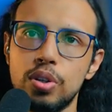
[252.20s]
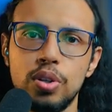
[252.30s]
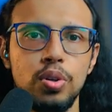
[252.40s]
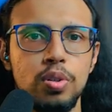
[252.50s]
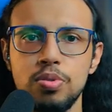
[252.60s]
to your
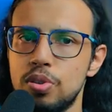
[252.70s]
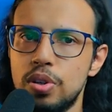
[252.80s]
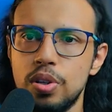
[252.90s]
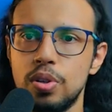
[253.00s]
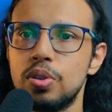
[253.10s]
YouTube
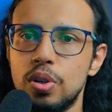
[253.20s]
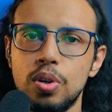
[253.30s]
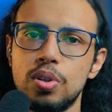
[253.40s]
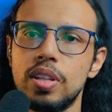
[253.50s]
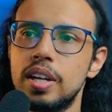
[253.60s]
studio,
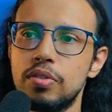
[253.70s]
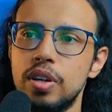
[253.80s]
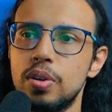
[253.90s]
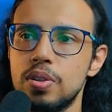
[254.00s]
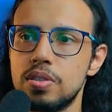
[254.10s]
go to that
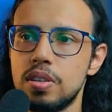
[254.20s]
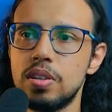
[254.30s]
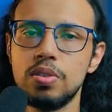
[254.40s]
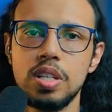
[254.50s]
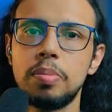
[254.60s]
video's, you
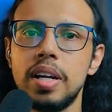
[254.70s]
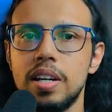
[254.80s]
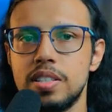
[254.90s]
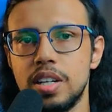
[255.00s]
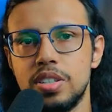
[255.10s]
know,
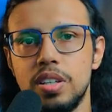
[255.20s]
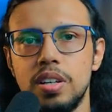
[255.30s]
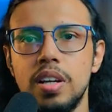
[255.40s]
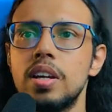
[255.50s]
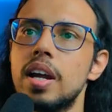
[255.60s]
subtitle section